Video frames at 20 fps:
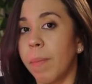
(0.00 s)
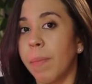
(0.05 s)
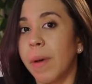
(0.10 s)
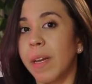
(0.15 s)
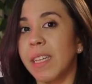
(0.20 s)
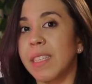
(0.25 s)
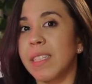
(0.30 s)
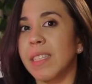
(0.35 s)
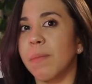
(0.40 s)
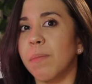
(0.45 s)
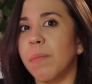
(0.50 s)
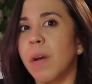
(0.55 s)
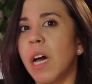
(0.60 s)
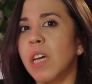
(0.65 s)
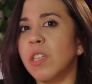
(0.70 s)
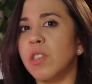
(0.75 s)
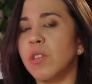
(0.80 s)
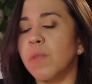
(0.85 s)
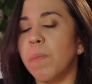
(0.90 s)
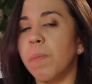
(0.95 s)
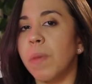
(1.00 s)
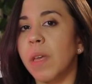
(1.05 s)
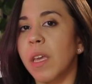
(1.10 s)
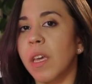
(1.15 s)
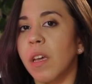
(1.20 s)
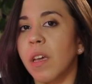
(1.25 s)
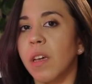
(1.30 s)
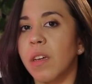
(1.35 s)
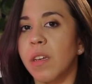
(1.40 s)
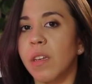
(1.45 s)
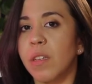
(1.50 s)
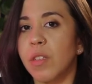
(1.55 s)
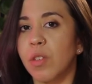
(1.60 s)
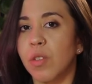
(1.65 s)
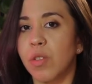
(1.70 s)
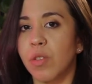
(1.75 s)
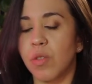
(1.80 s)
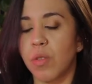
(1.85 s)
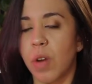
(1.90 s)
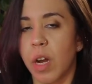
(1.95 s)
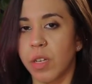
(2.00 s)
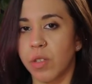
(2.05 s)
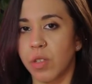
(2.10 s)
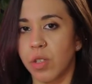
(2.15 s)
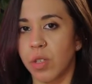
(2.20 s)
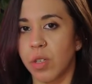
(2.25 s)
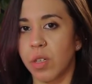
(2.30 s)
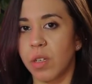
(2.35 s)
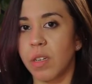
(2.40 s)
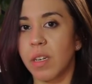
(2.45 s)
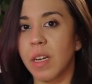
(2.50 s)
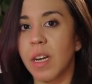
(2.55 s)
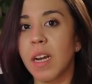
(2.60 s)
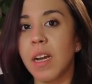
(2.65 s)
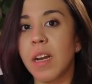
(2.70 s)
but it's a much bigger structure